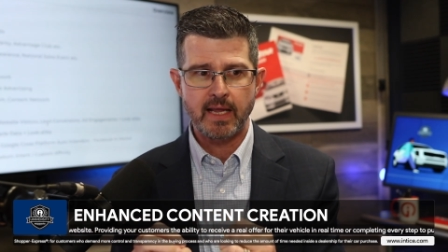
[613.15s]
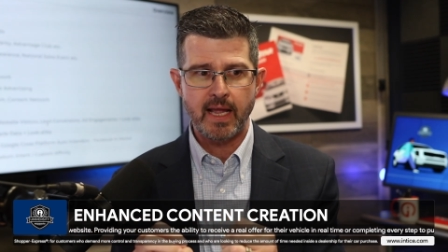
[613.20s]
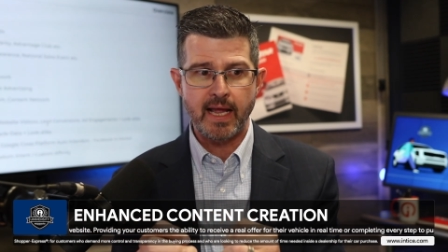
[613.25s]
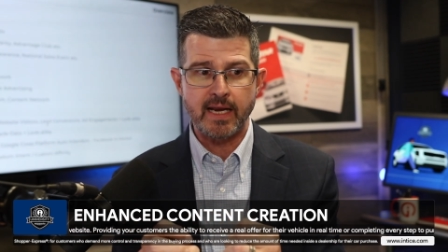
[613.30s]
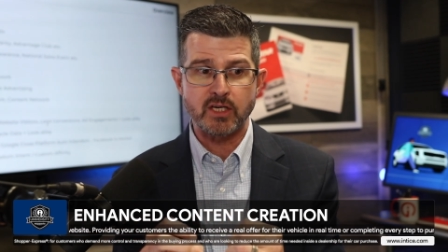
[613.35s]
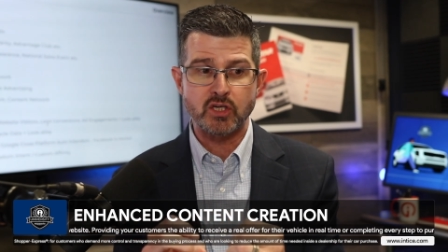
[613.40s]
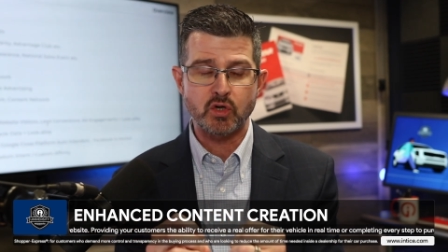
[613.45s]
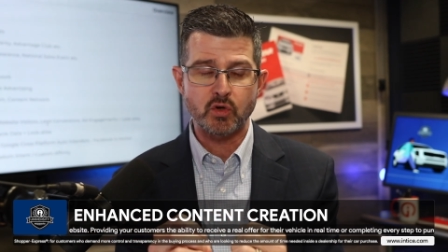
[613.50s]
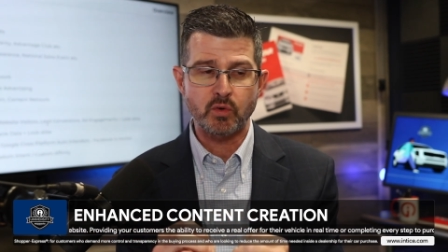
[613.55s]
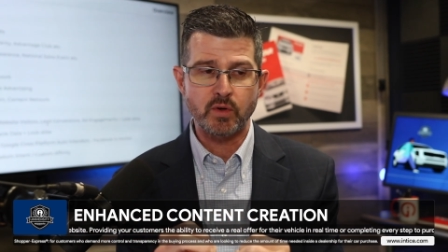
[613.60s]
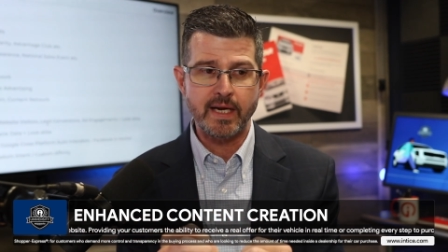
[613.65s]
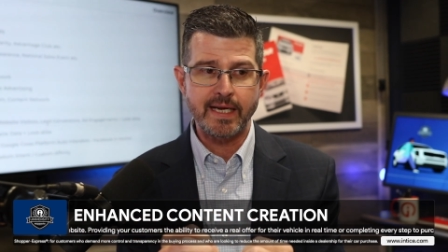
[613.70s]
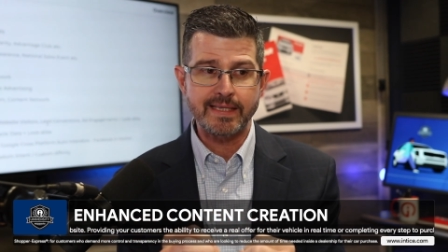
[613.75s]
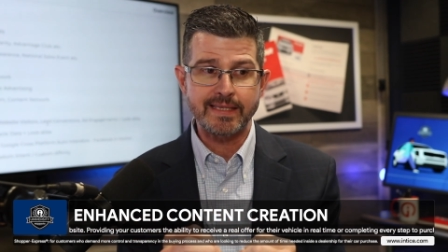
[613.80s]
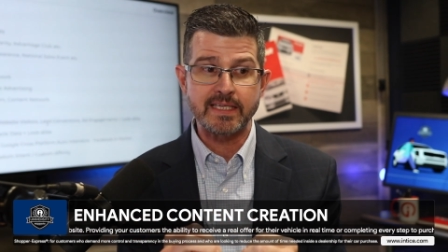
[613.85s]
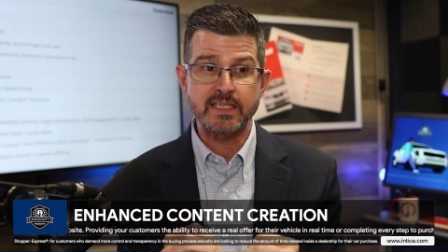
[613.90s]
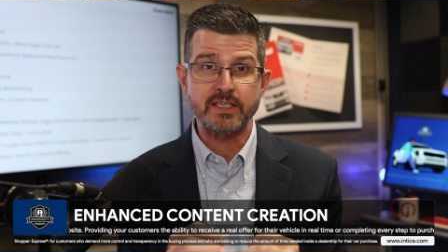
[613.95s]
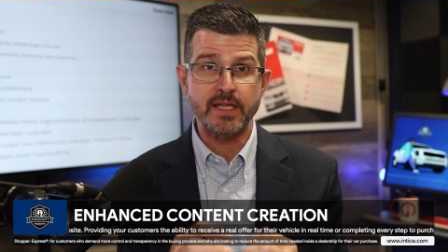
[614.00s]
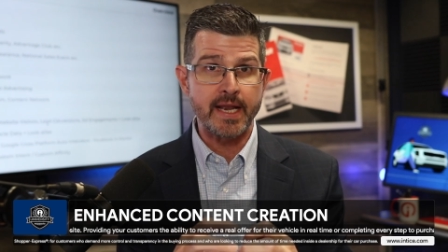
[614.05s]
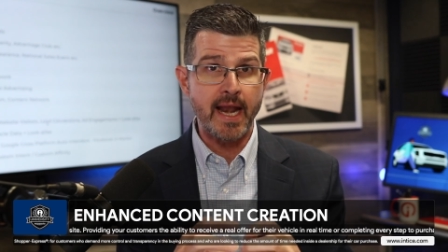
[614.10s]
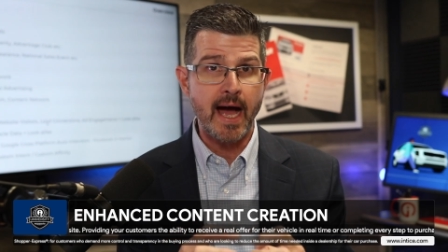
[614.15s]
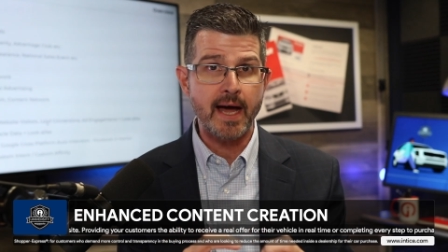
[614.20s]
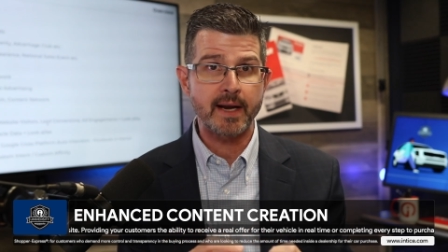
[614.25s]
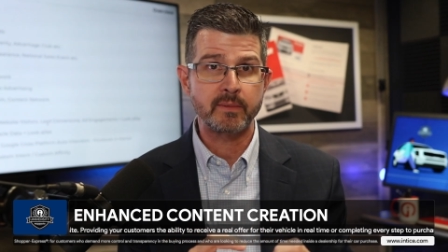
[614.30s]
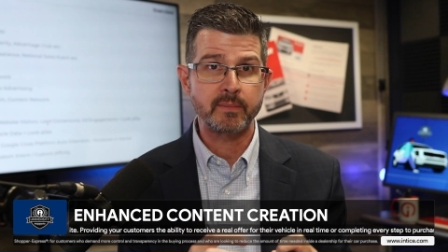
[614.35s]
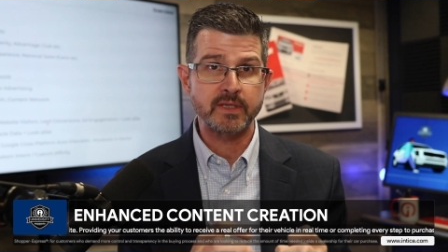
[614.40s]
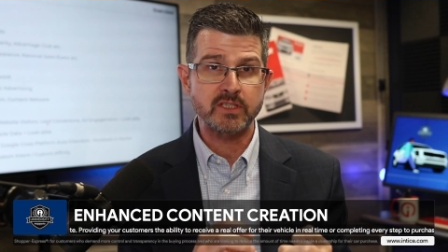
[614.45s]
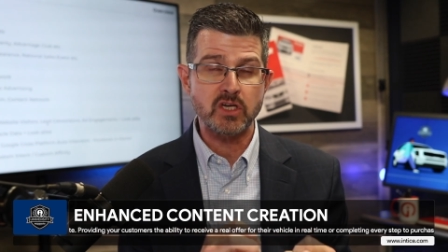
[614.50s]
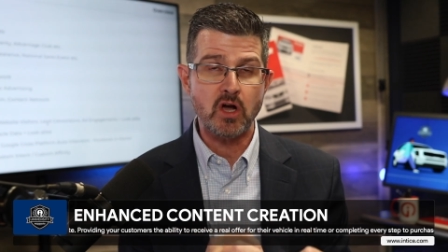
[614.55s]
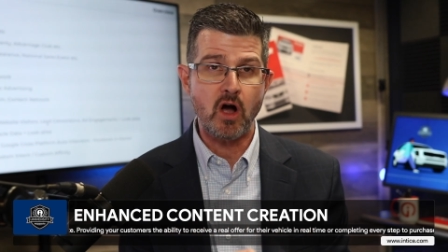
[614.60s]
and create these
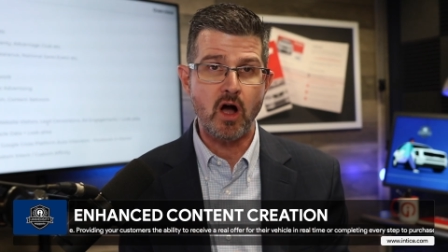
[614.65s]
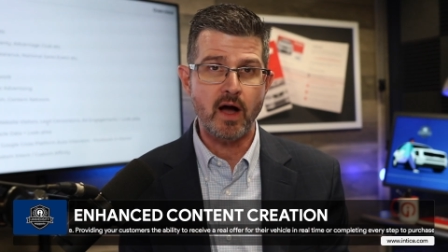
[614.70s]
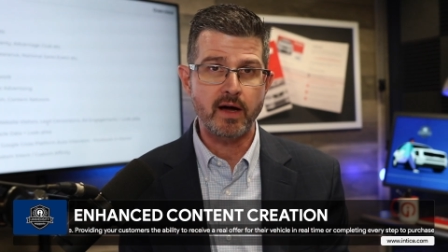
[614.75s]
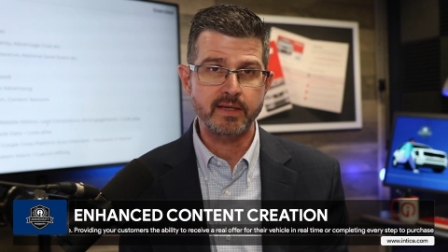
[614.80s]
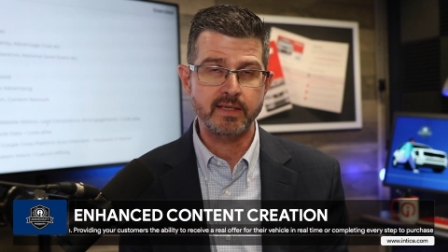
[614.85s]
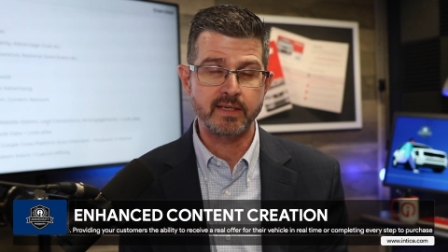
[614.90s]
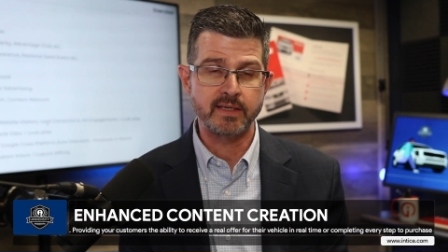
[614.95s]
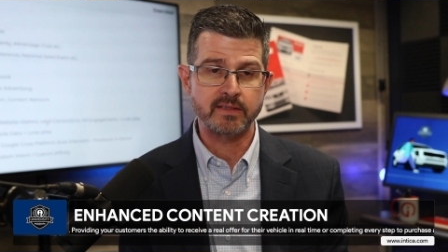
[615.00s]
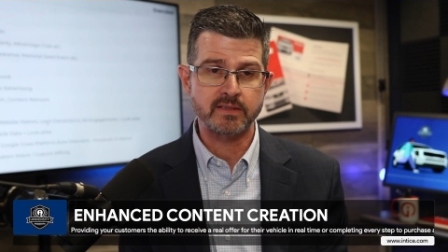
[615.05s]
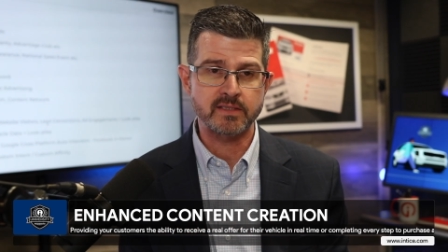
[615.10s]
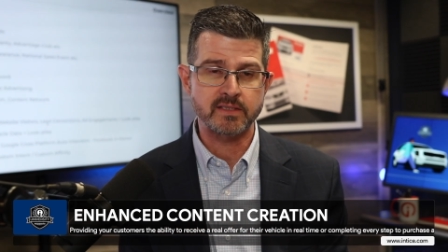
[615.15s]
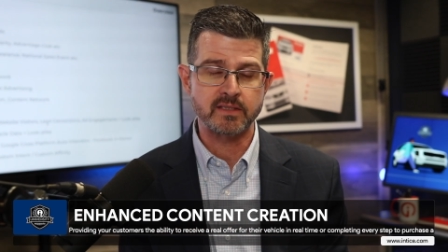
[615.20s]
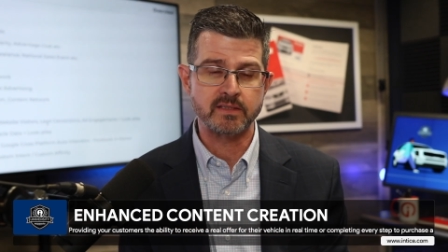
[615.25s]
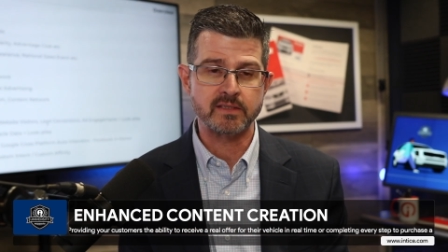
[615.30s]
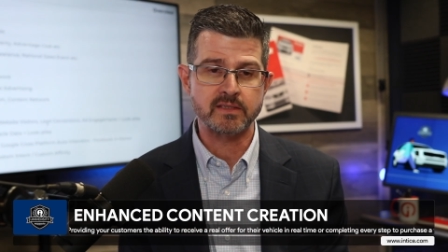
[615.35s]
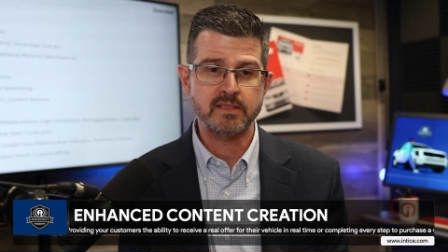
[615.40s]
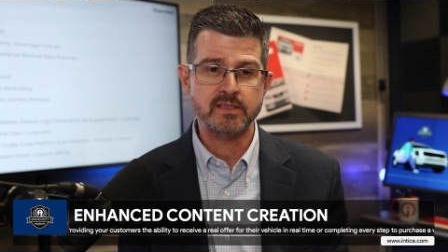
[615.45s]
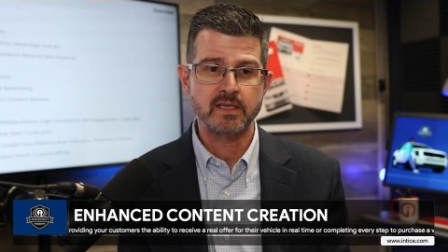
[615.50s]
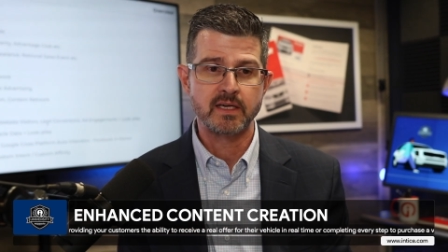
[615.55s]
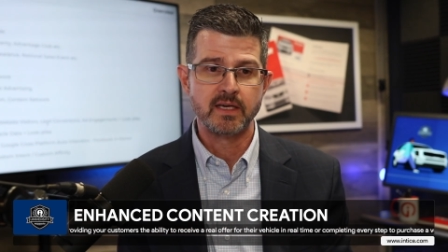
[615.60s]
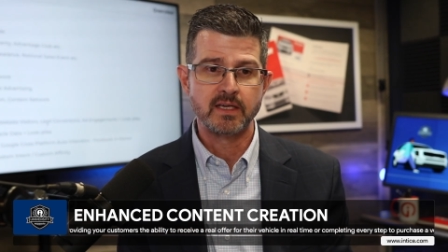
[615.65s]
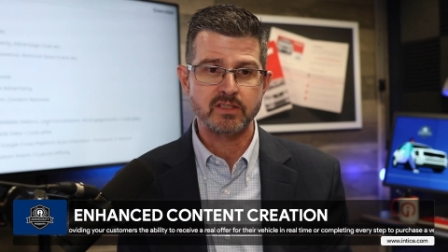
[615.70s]
anonymous audiences.